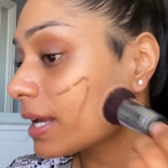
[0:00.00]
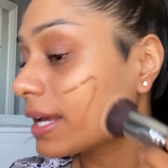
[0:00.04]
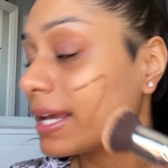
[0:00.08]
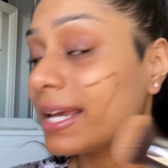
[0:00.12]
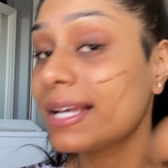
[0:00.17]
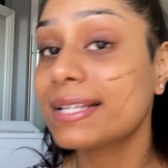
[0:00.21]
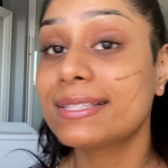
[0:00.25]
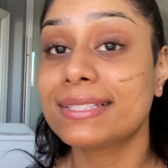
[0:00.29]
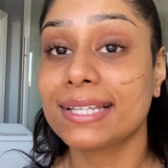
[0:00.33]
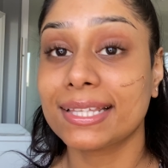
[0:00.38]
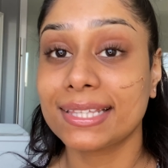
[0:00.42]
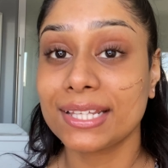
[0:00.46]
It
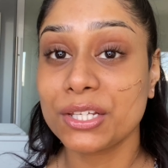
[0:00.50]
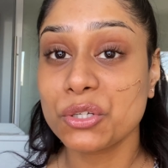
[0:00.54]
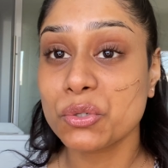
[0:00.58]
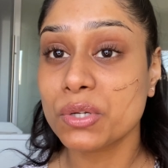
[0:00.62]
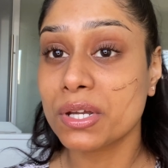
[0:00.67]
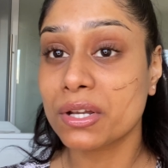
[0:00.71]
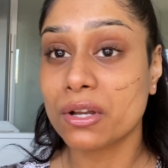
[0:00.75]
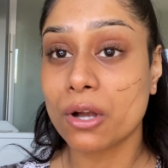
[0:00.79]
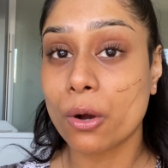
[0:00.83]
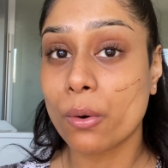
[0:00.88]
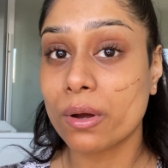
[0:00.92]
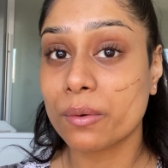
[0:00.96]
said that you can
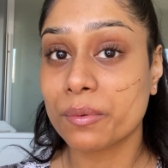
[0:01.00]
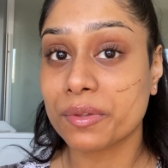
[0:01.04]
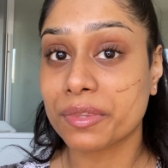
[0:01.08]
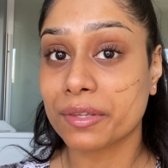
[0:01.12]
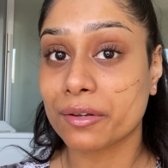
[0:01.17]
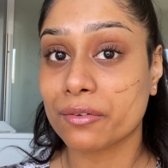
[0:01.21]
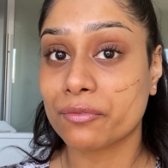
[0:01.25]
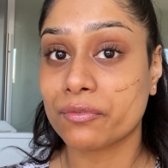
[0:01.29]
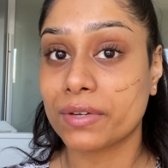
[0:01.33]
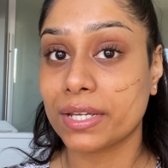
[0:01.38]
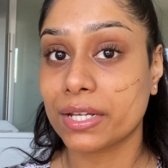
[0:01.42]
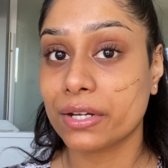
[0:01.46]
go in with your
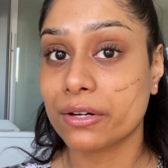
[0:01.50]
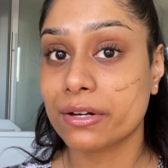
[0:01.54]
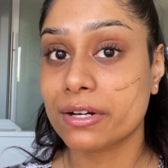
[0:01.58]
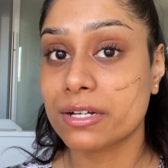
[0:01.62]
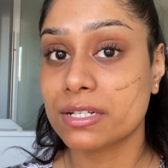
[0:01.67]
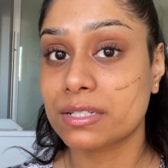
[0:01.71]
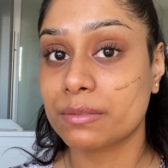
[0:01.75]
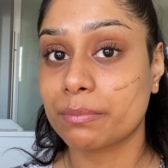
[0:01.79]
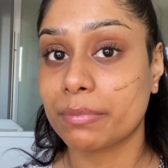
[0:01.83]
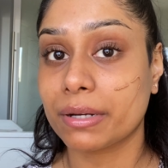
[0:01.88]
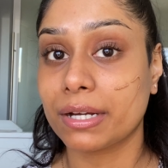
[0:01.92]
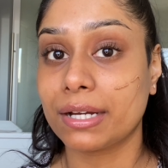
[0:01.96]
fingers,
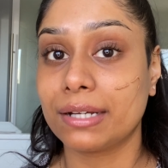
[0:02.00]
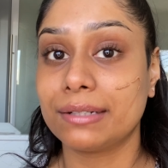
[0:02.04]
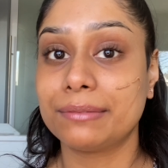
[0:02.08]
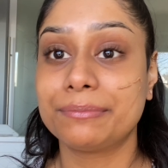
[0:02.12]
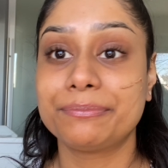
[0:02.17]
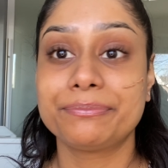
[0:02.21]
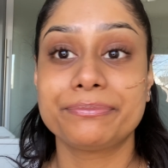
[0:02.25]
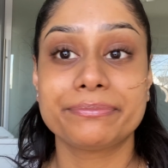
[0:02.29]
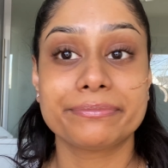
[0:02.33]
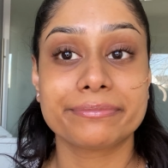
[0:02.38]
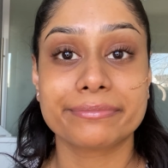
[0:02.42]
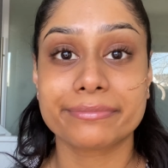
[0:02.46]
but
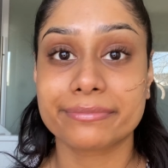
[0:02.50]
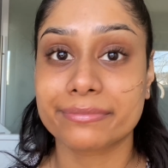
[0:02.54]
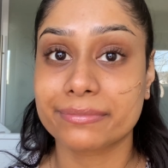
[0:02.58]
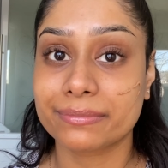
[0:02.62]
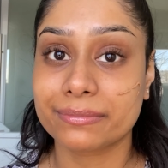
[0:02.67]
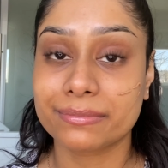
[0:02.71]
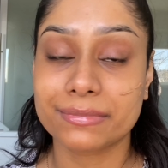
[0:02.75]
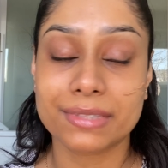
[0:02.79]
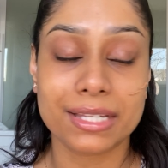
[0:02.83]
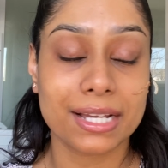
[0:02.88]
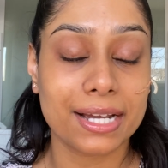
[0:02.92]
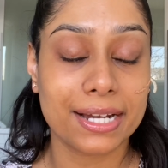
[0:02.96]

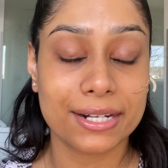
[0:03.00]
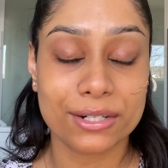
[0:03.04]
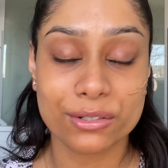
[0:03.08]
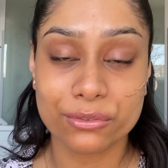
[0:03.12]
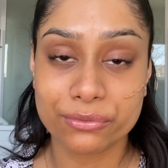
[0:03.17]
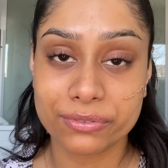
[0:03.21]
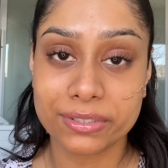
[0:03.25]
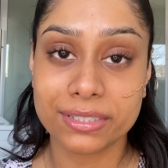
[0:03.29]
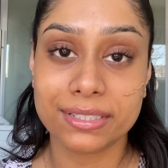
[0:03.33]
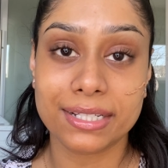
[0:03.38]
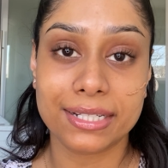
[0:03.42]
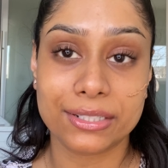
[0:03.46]
I don't
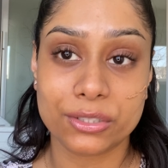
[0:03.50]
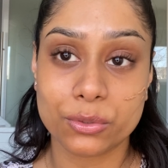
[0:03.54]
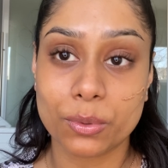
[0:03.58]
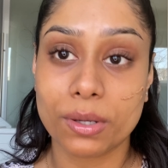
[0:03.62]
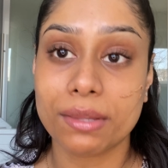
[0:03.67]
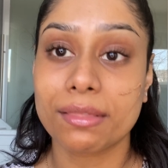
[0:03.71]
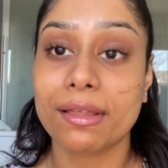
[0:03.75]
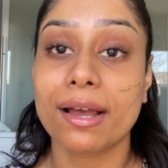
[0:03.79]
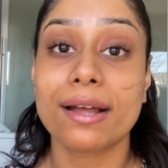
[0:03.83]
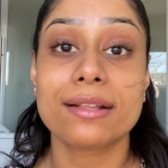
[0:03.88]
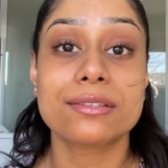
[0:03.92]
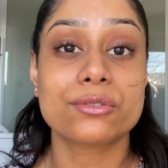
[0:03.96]
feel like doing
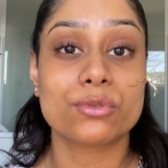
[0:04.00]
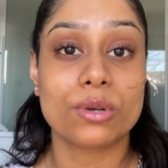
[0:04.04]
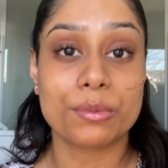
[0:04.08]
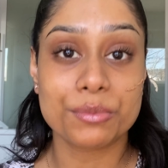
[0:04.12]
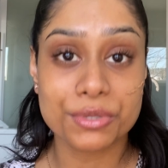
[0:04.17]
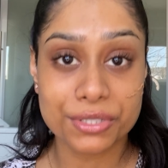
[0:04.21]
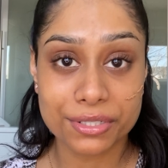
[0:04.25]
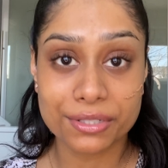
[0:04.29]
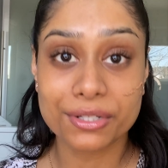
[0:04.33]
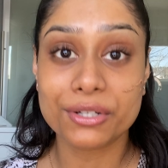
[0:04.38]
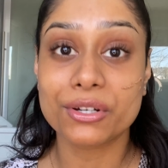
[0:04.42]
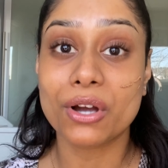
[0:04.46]
that, so I'm just
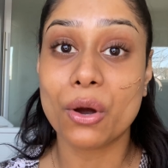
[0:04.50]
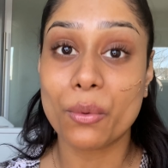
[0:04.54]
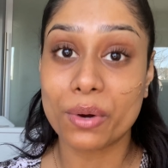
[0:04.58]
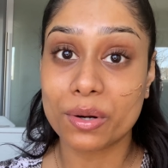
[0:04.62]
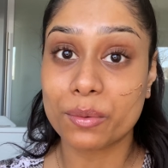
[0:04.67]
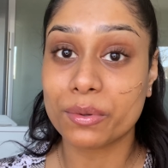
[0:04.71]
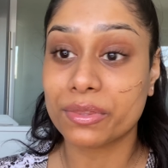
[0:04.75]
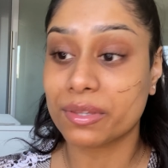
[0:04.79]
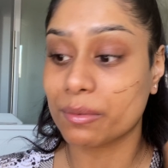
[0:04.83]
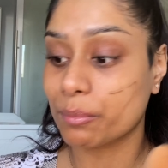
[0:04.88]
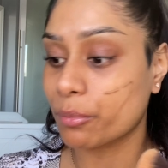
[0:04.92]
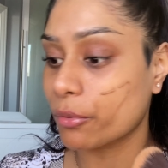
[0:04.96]
gonna go in
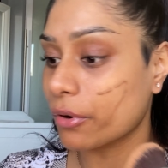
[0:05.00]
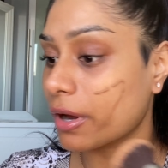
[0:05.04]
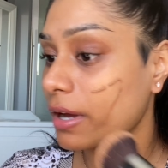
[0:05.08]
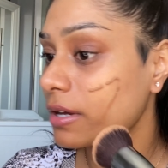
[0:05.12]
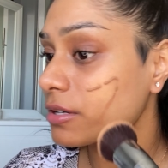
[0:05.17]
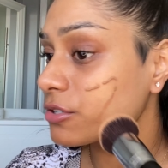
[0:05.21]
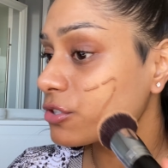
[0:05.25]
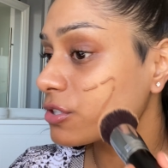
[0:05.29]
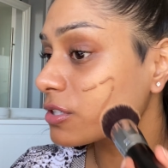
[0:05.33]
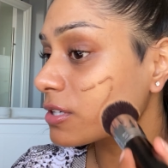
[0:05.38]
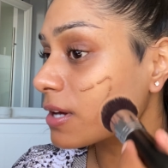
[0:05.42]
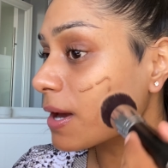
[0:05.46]
with a
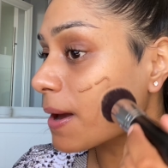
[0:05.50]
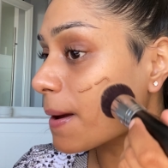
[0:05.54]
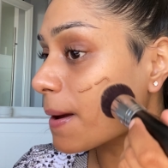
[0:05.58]
brush.